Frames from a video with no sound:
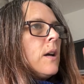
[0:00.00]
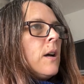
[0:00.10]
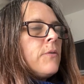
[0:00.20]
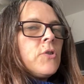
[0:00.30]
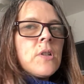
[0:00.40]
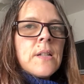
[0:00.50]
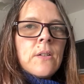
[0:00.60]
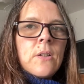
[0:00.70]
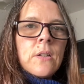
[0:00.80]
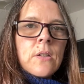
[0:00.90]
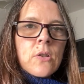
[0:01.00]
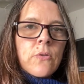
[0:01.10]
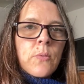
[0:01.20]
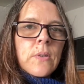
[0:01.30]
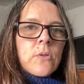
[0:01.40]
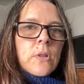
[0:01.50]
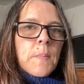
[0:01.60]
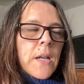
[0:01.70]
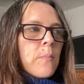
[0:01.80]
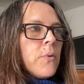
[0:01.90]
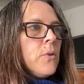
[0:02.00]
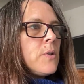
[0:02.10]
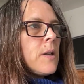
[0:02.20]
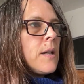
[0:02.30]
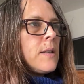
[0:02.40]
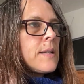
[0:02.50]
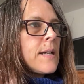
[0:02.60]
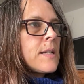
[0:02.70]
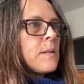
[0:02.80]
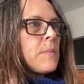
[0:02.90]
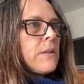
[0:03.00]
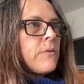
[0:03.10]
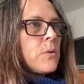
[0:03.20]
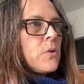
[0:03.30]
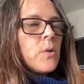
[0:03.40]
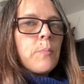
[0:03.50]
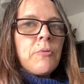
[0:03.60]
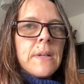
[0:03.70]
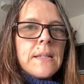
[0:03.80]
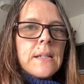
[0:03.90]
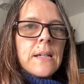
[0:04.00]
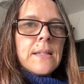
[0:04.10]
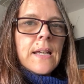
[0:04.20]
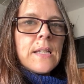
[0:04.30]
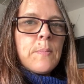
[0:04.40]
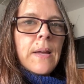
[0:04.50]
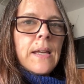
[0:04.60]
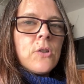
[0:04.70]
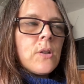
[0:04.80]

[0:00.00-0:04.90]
I've just downloaded the software onto my computer and it's asking me if I want to do a print a test page.